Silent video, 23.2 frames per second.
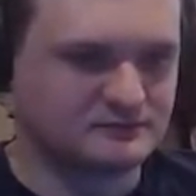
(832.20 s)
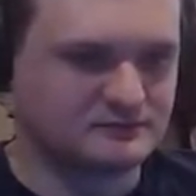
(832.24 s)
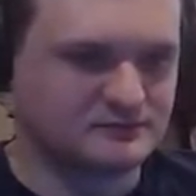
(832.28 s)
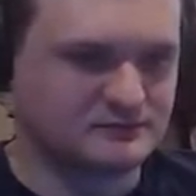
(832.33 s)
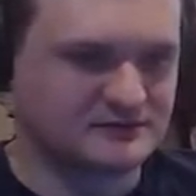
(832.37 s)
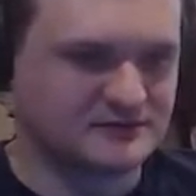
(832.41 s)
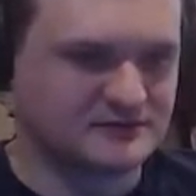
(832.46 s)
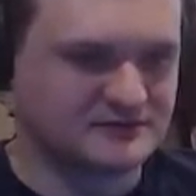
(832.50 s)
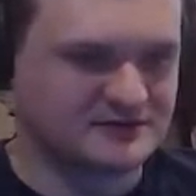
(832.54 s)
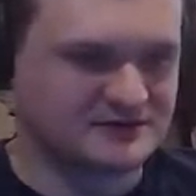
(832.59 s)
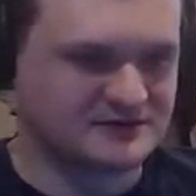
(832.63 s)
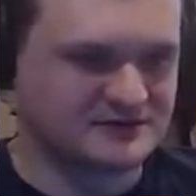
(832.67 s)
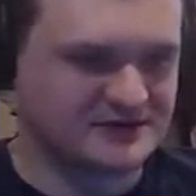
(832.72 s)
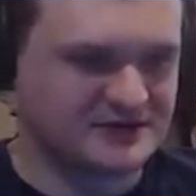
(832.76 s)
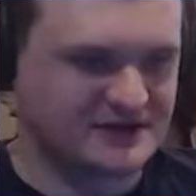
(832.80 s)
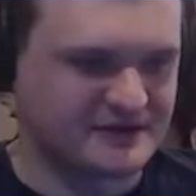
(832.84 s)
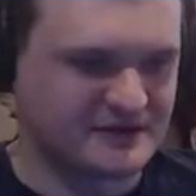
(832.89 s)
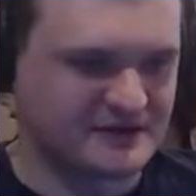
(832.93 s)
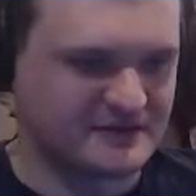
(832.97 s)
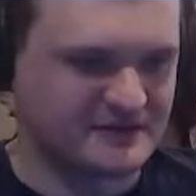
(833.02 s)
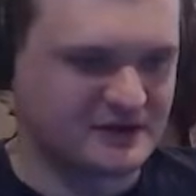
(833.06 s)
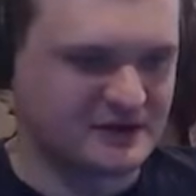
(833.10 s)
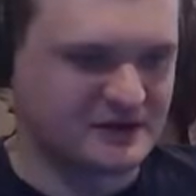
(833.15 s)
So just
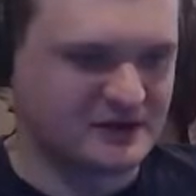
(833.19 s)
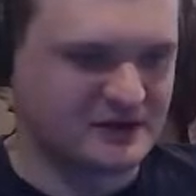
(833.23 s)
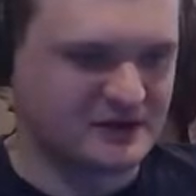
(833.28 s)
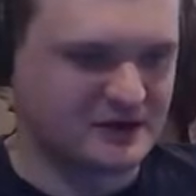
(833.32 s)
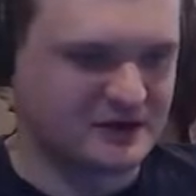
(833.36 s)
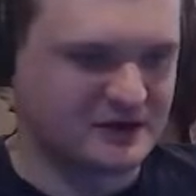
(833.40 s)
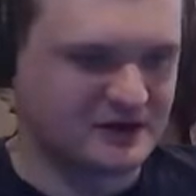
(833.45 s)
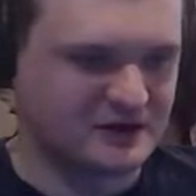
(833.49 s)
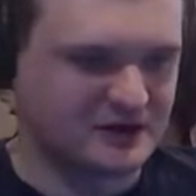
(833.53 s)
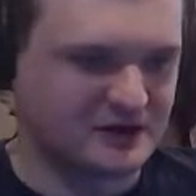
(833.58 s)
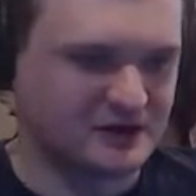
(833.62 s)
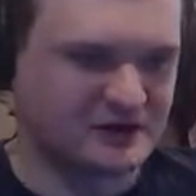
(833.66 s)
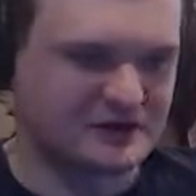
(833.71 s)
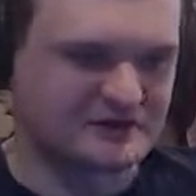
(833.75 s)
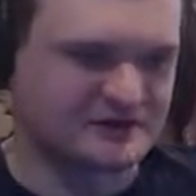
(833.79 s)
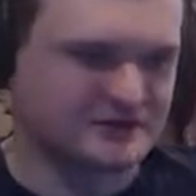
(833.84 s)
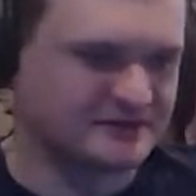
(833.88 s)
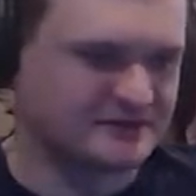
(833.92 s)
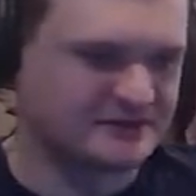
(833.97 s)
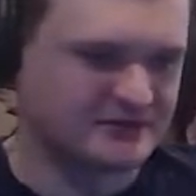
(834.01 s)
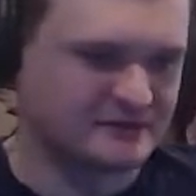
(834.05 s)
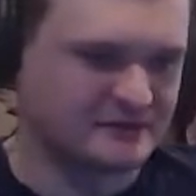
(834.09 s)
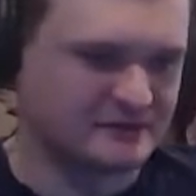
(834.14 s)
come up here,
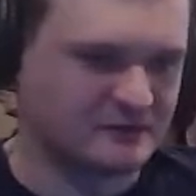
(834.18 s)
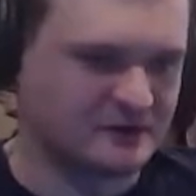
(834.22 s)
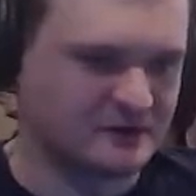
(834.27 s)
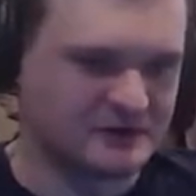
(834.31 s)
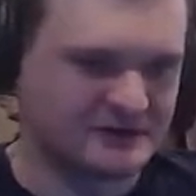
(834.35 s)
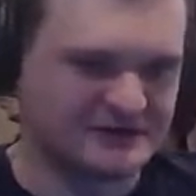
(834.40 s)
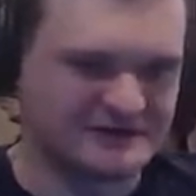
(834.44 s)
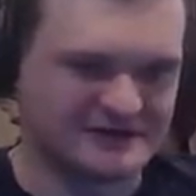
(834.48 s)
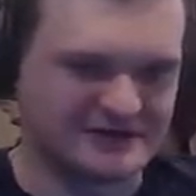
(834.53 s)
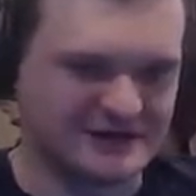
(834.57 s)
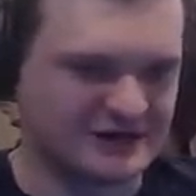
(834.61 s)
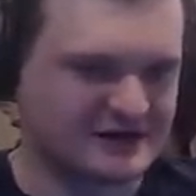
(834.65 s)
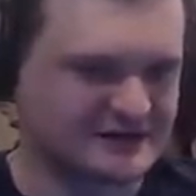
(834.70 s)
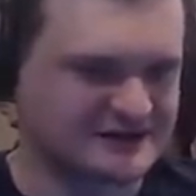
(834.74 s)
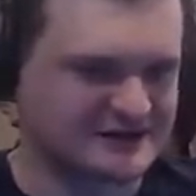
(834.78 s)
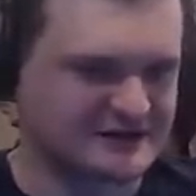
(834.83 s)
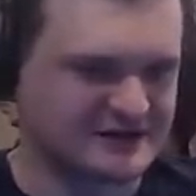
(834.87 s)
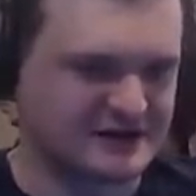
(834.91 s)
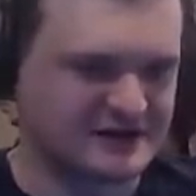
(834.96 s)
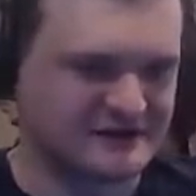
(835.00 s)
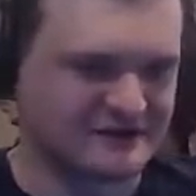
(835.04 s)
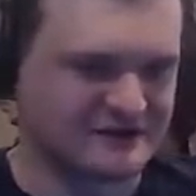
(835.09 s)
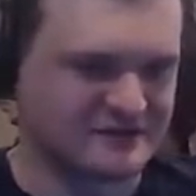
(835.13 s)
triple jump works.
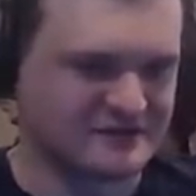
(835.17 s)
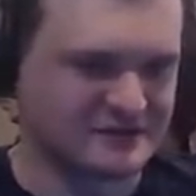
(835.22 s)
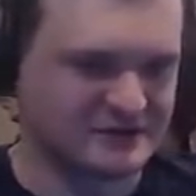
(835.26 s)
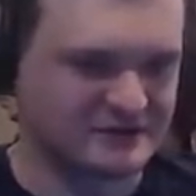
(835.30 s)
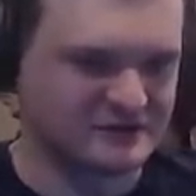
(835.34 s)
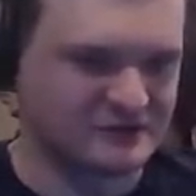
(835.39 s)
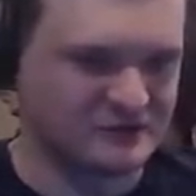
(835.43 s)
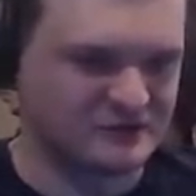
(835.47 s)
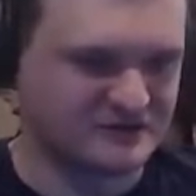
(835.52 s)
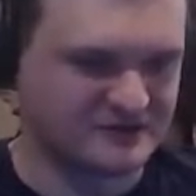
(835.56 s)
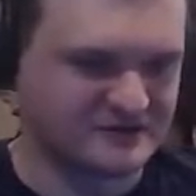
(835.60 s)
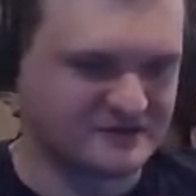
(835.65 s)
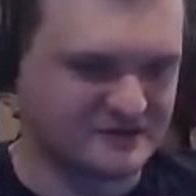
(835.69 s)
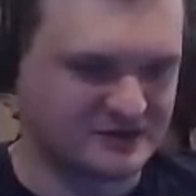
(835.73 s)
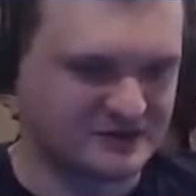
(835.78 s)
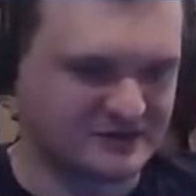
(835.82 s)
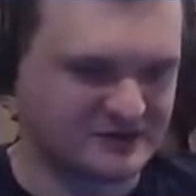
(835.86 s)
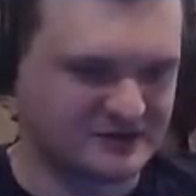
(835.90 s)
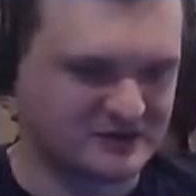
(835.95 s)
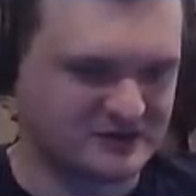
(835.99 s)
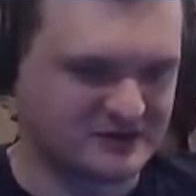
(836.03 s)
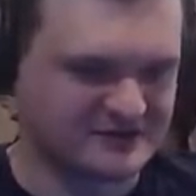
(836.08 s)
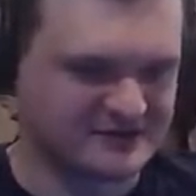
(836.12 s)
Honestly, every bit of movement pretty
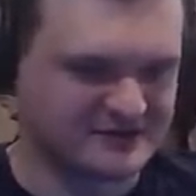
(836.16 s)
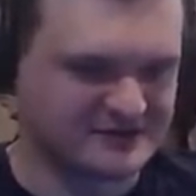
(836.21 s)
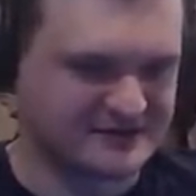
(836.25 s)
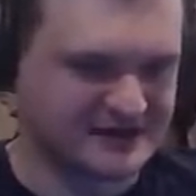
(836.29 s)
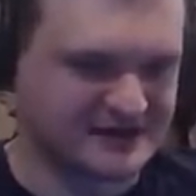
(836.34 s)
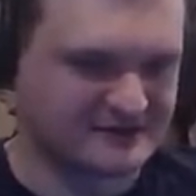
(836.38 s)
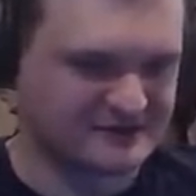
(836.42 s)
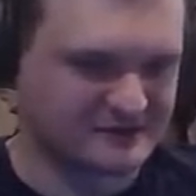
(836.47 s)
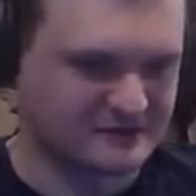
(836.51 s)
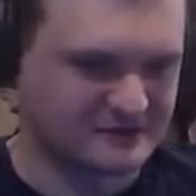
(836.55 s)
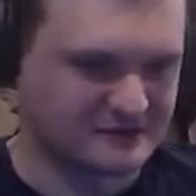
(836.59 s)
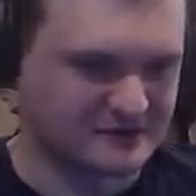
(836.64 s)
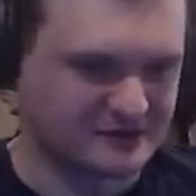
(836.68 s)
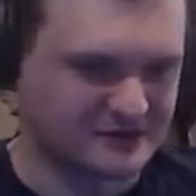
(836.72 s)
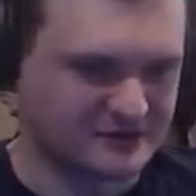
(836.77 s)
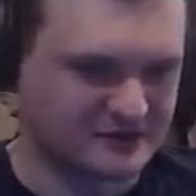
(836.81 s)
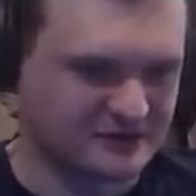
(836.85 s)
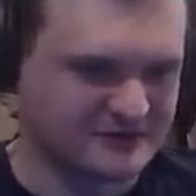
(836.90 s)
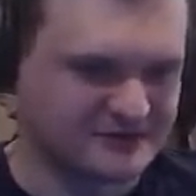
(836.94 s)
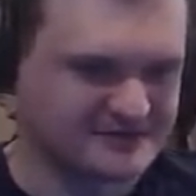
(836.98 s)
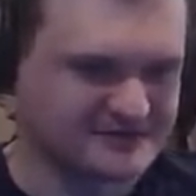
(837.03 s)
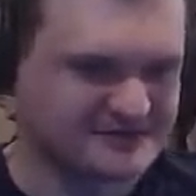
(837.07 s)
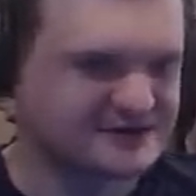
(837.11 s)
much works. A side flip
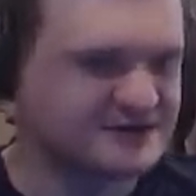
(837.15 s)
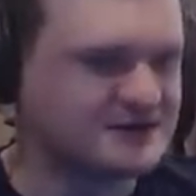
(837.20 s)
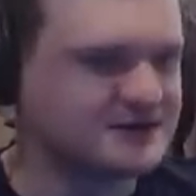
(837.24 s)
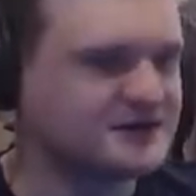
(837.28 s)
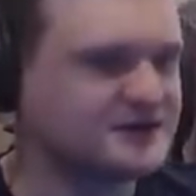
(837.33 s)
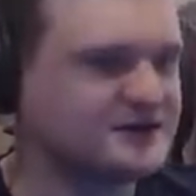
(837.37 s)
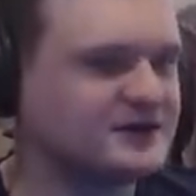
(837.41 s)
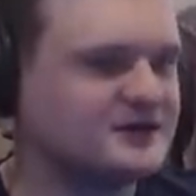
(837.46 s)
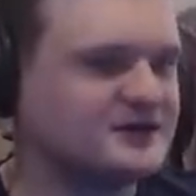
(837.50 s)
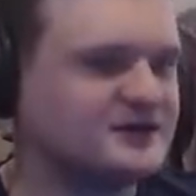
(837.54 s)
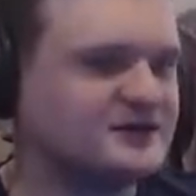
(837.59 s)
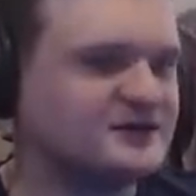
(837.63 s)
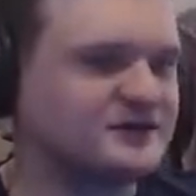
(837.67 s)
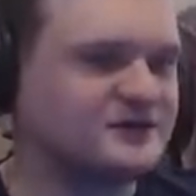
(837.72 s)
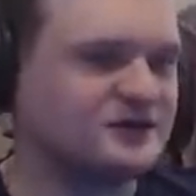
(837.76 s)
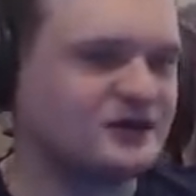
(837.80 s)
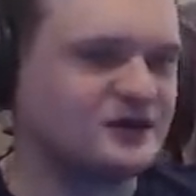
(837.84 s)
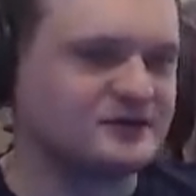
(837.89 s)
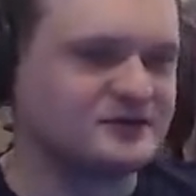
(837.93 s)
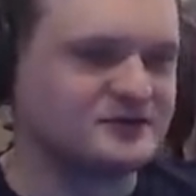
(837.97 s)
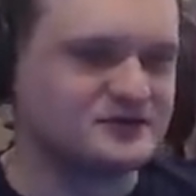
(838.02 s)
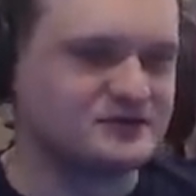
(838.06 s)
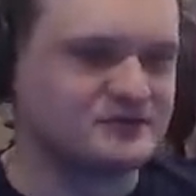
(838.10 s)
works,
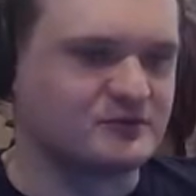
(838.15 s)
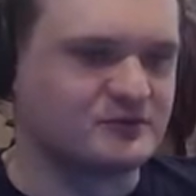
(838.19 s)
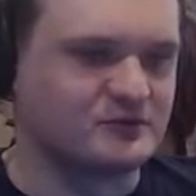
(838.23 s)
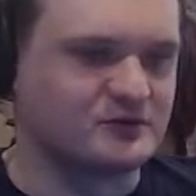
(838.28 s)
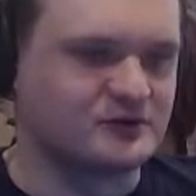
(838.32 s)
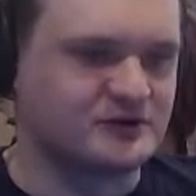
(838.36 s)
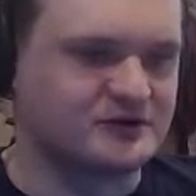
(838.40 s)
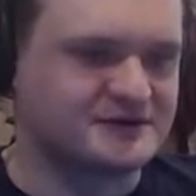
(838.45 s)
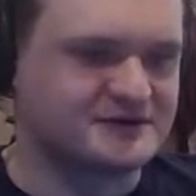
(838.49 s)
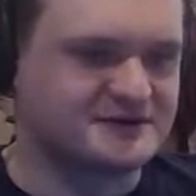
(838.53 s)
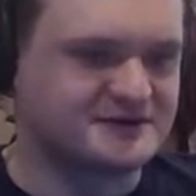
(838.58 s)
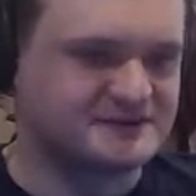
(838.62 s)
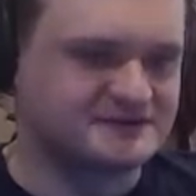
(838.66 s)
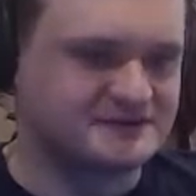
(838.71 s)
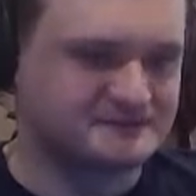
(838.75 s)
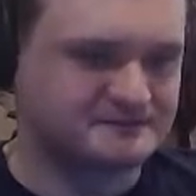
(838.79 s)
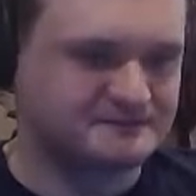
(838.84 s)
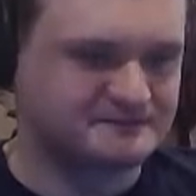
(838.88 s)
double jump works.